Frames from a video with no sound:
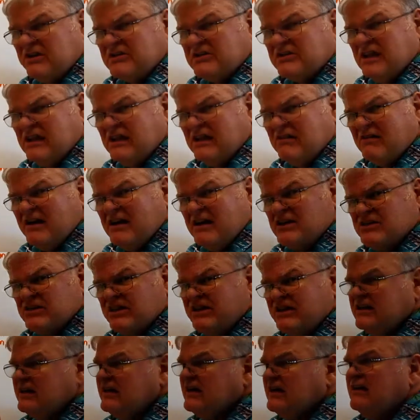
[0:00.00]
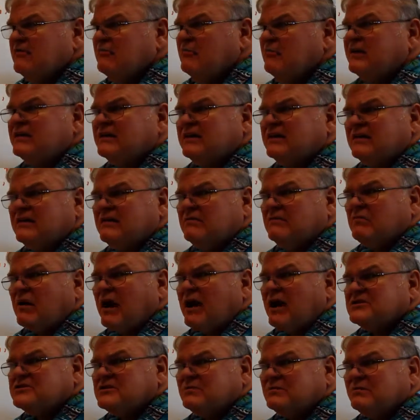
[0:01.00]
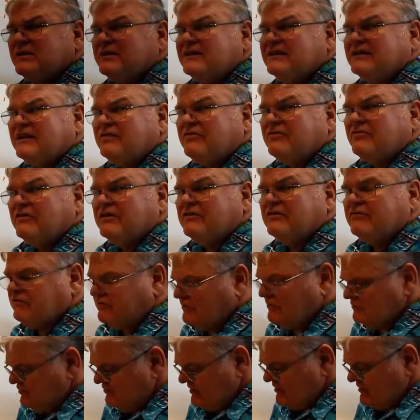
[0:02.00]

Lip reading: an acceleration, but possibly different from